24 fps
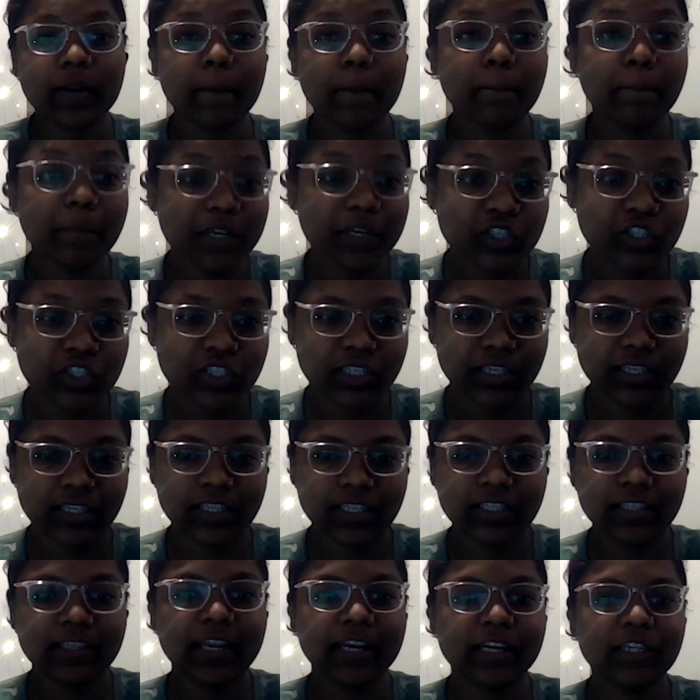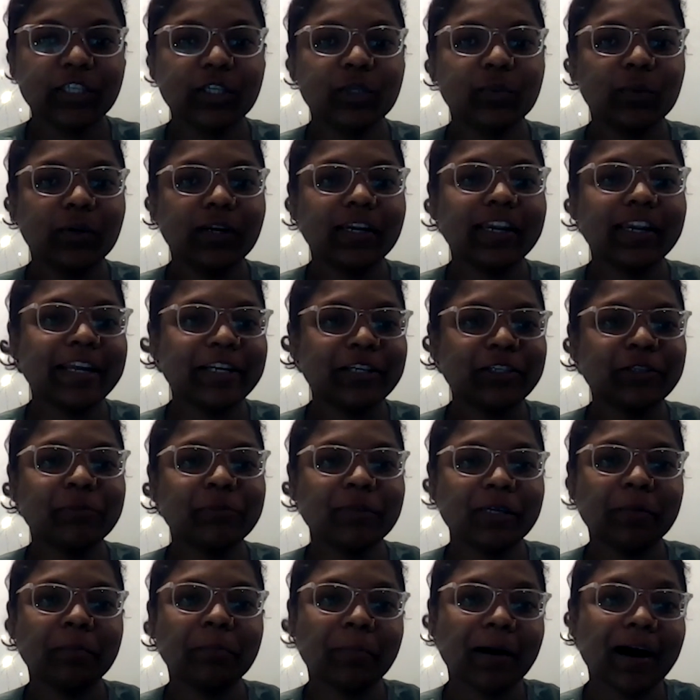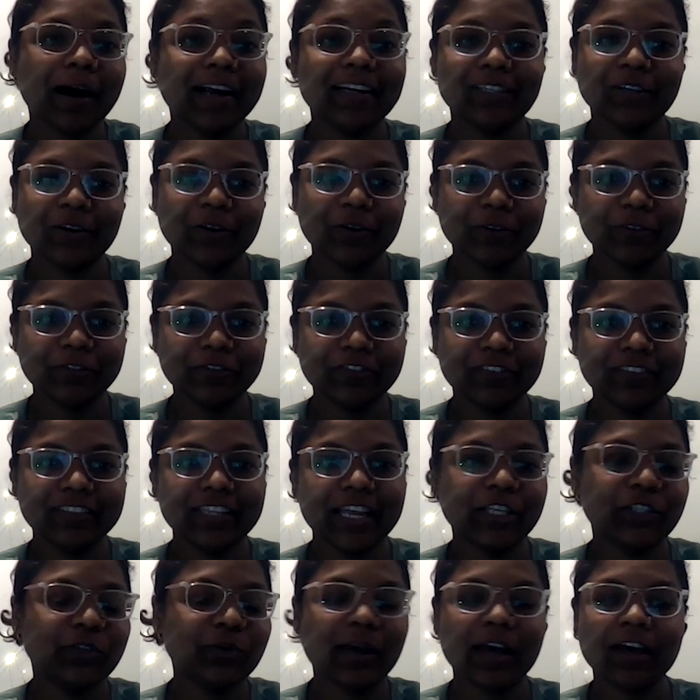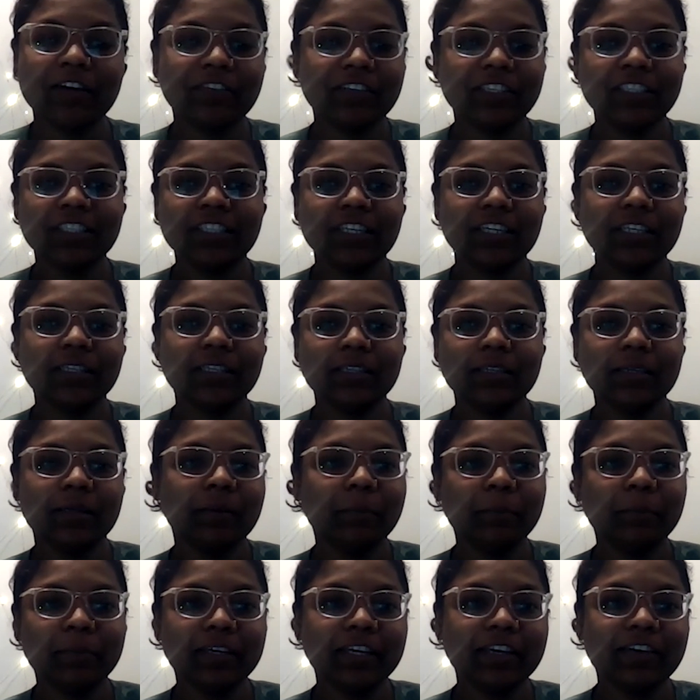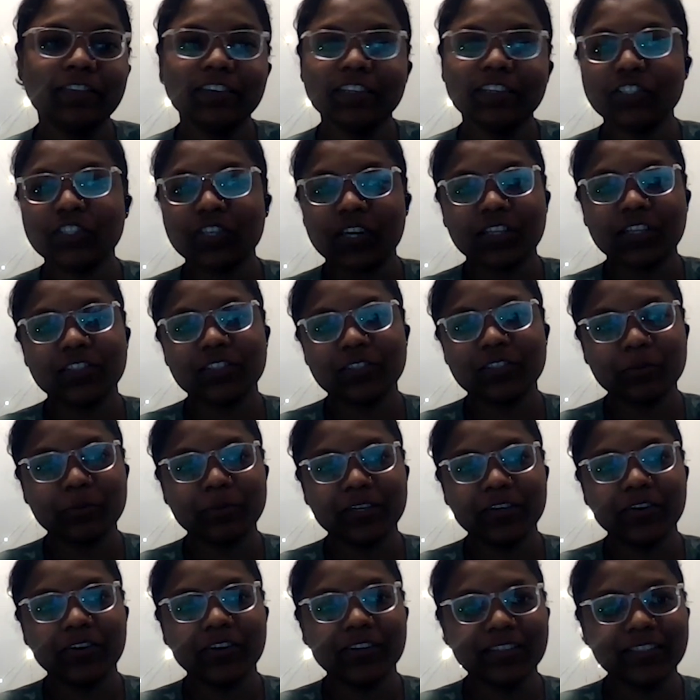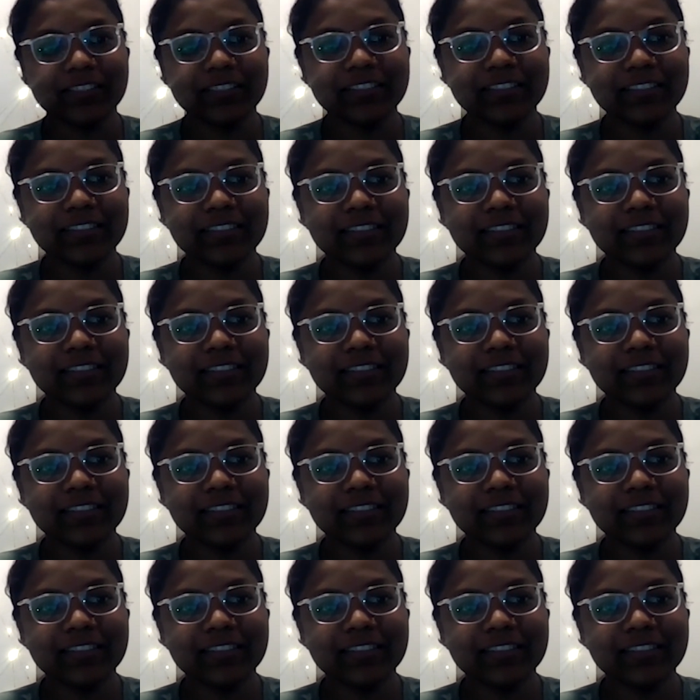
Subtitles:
or a mission that you would like to be a part of that you haven't yet given a chance to be